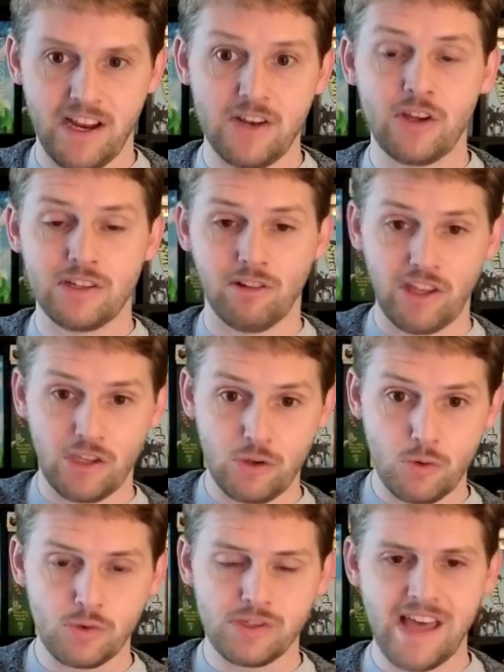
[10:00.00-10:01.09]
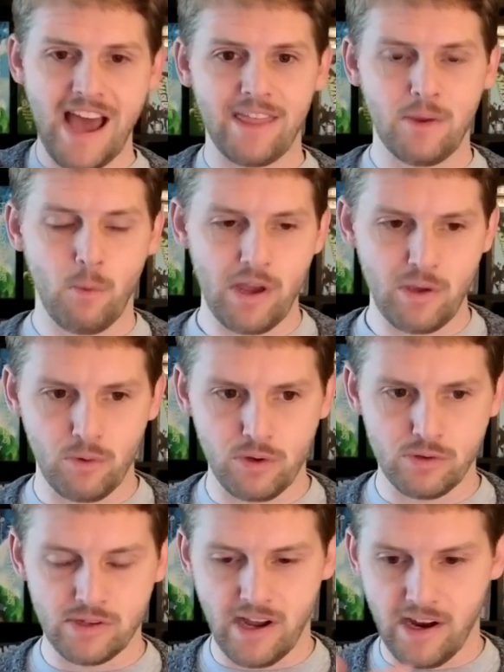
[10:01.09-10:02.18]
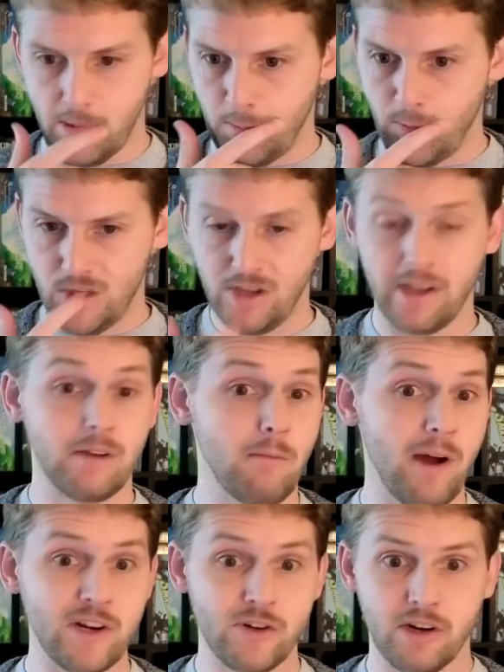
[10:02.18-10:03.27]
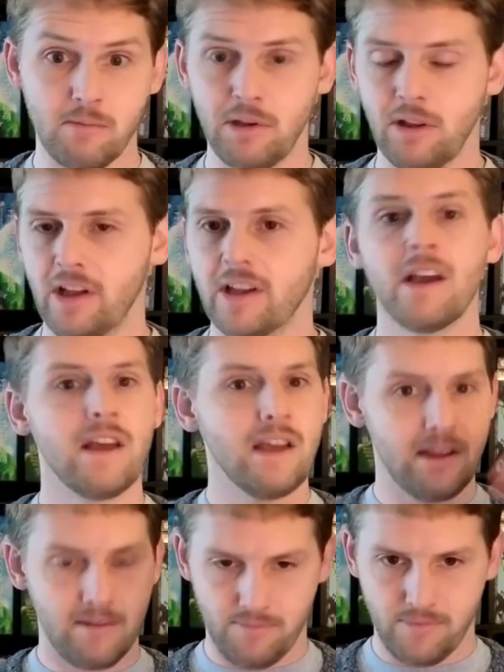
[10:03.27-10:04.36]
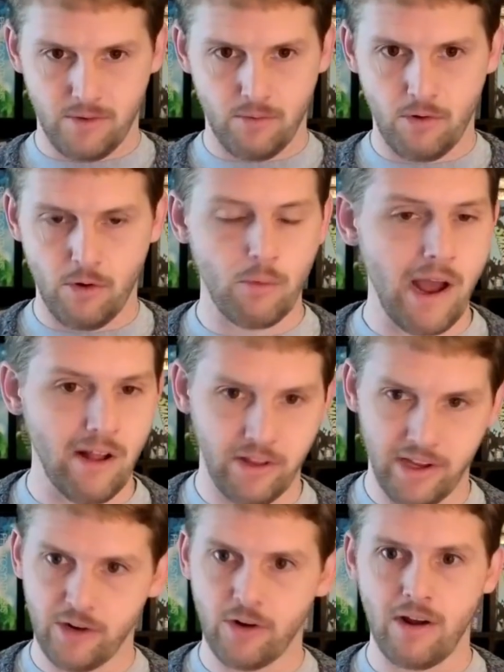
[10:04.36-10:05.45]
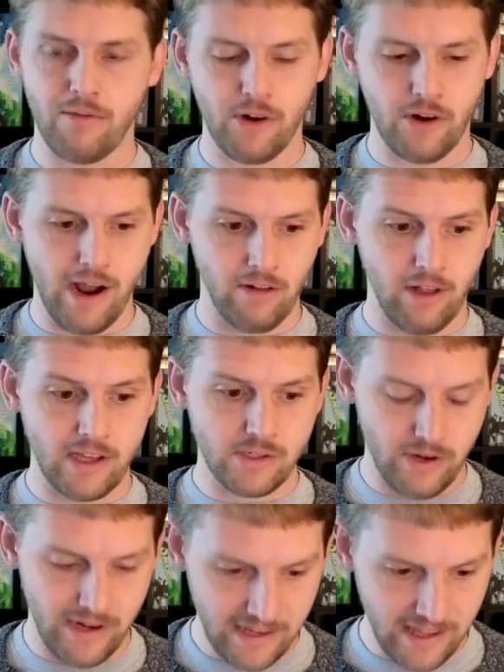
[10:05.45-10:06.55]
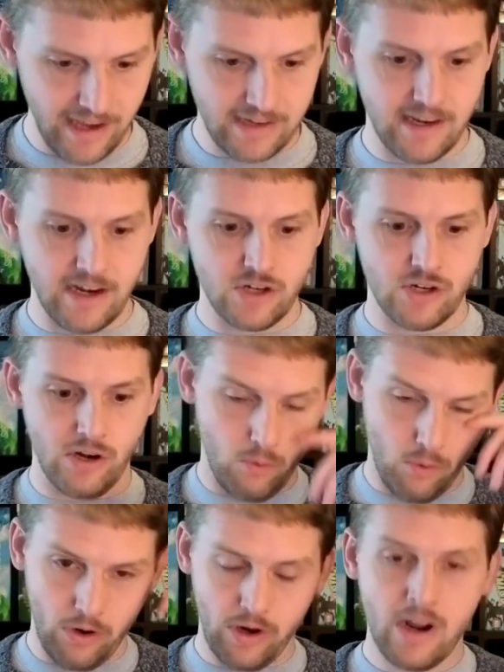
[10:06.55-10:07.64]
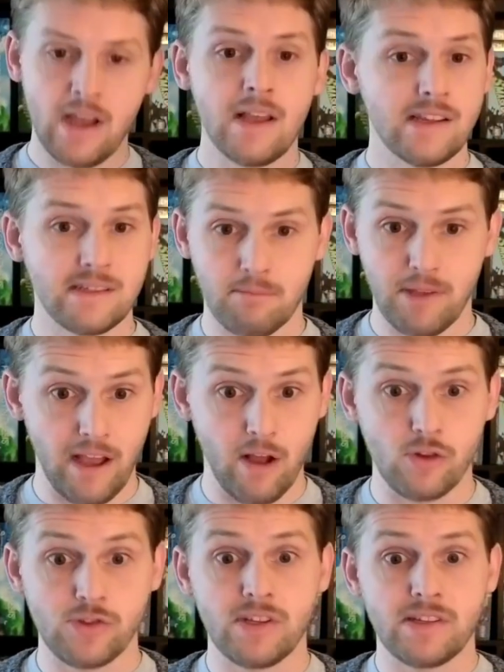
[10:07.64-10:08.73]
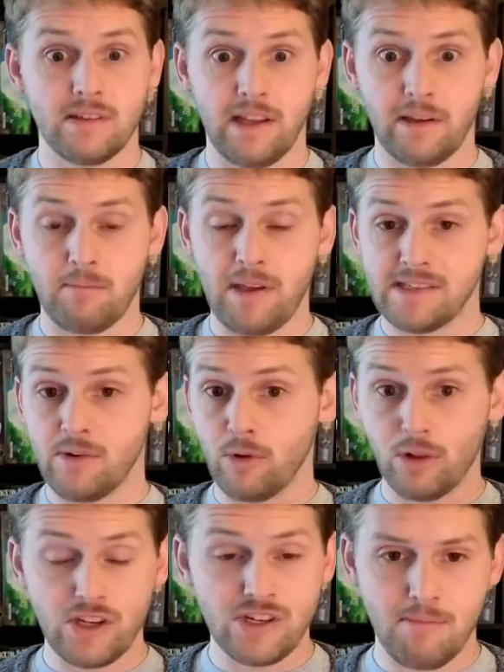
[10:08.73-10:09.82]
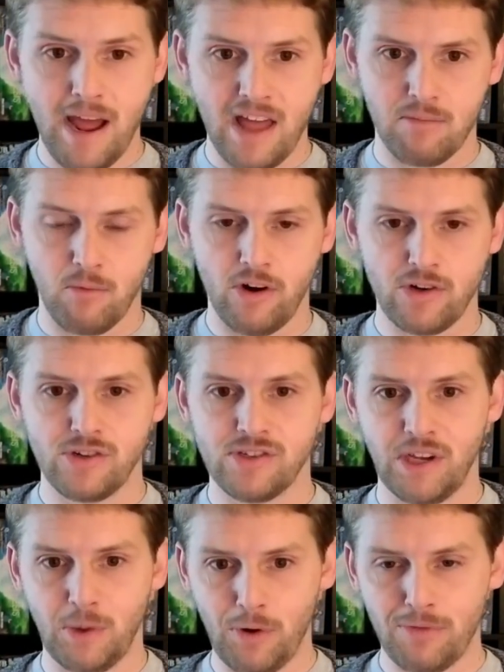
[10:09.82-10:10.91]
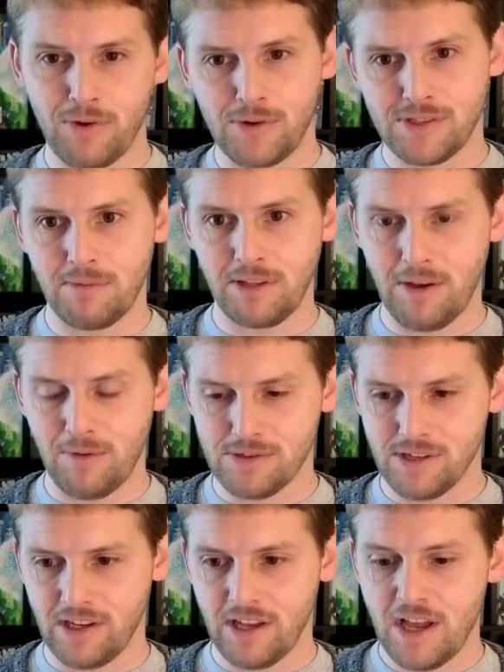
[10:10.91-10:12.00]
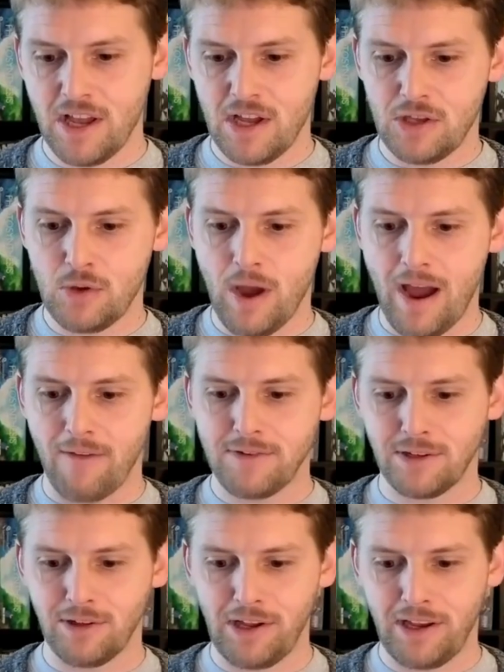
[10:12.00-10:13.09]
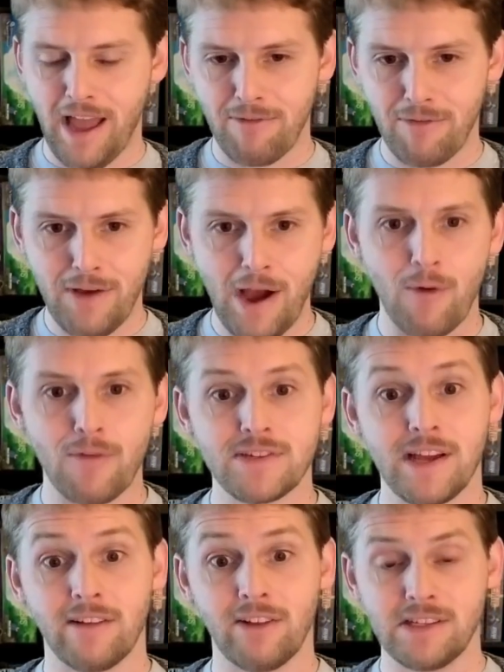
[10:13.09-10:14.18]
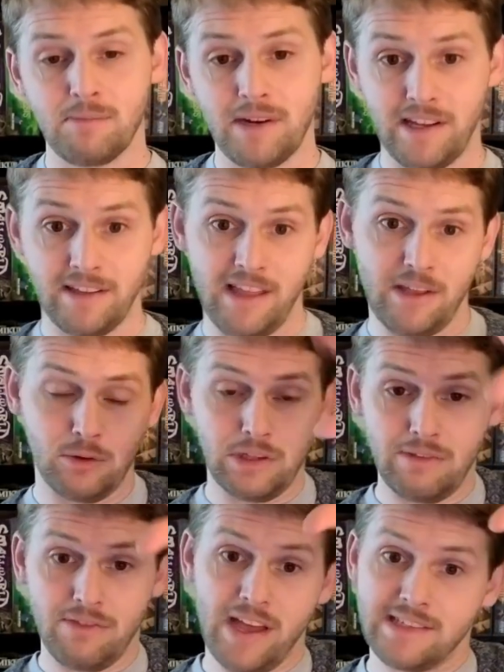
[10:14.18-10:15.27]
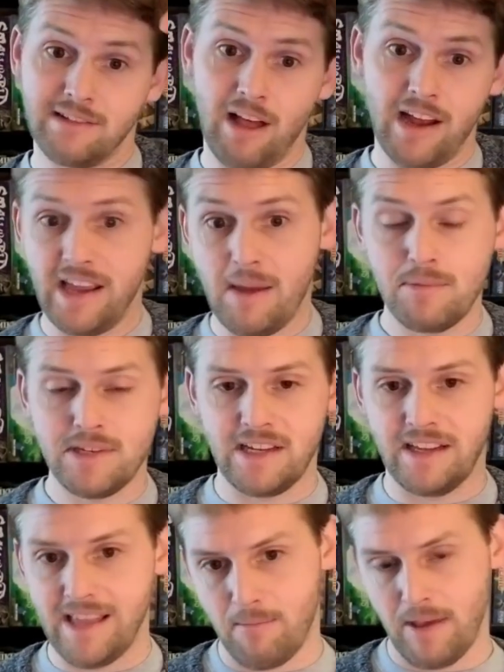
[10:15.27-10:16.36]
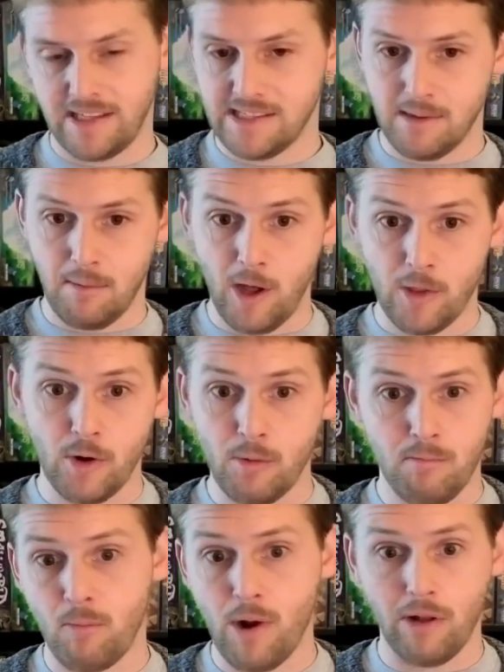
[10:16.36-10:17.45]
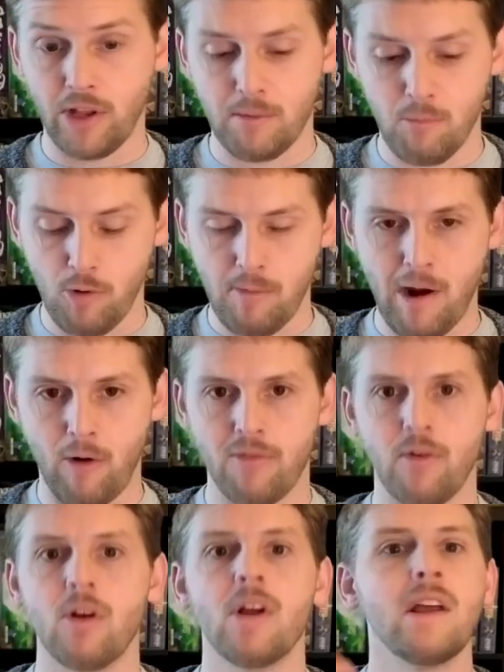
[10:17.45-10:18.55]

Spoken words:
you get to like use that the way you would use an item. Like your mantra could be like, a rallying cry for your allies or an incantation or something else. This like makes the religion path more interesting. What if there was something that was like you have to like have a vow of silence, meaning that you leave that slot empty and that makes some other relic more powerful?